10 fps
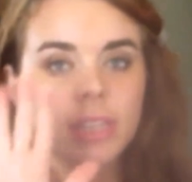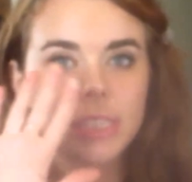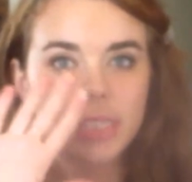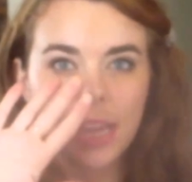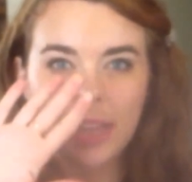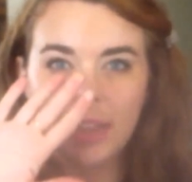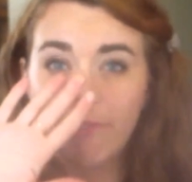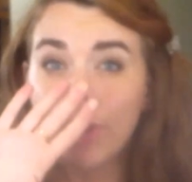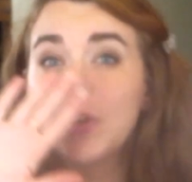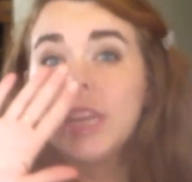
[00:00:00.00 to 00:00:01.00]
this
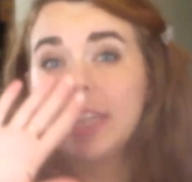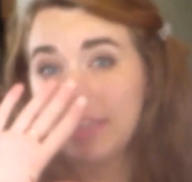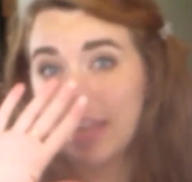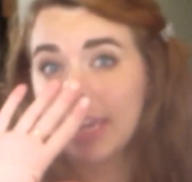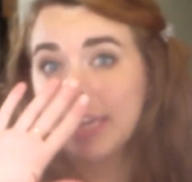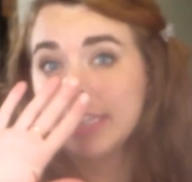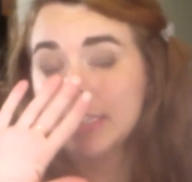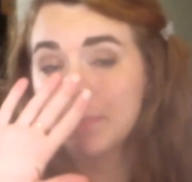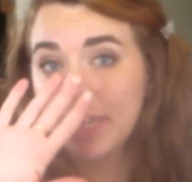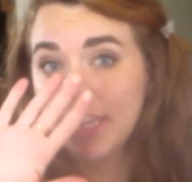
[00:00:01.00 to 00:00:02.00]
very
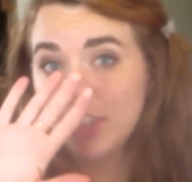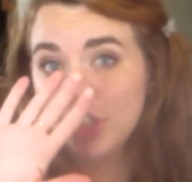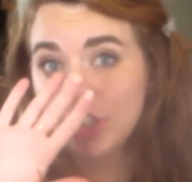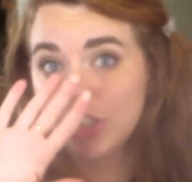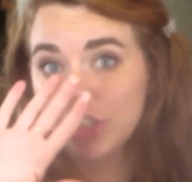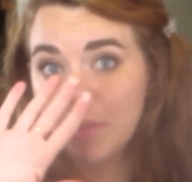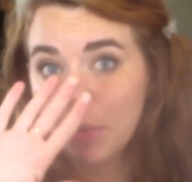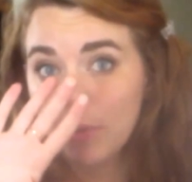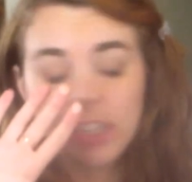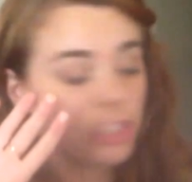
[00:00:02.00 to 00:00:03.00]
light peachy
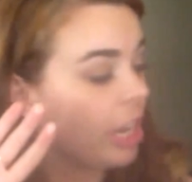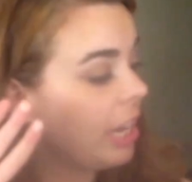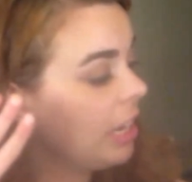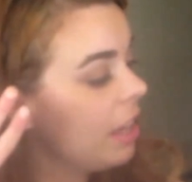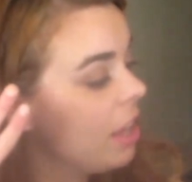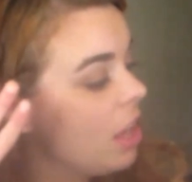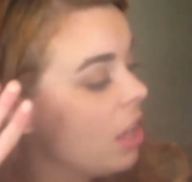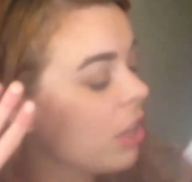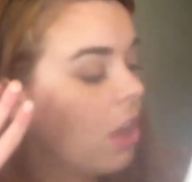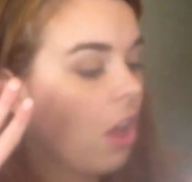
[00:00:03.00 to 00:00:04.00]
shimmery shade
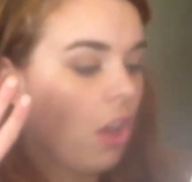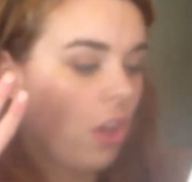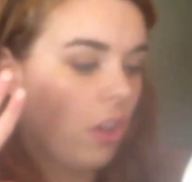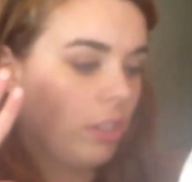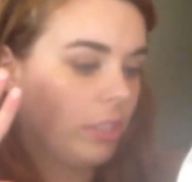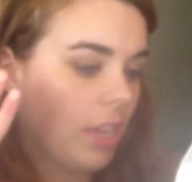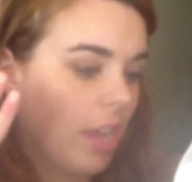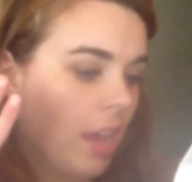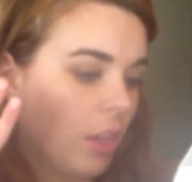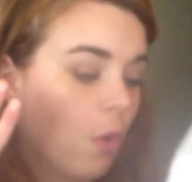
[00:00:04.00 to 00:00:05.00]
called
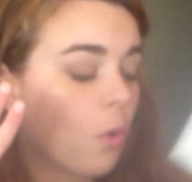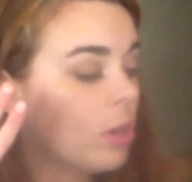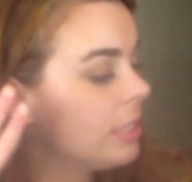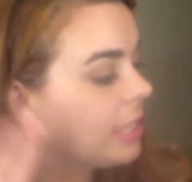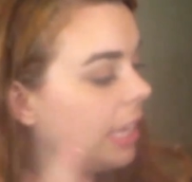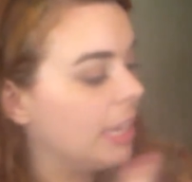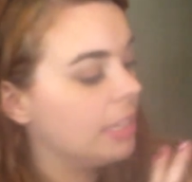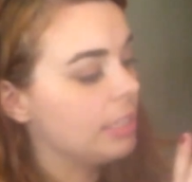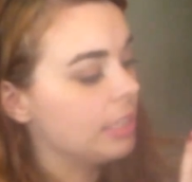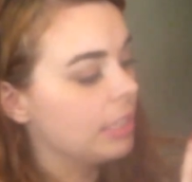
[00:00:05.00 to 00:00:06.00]
uh, Coral Sand,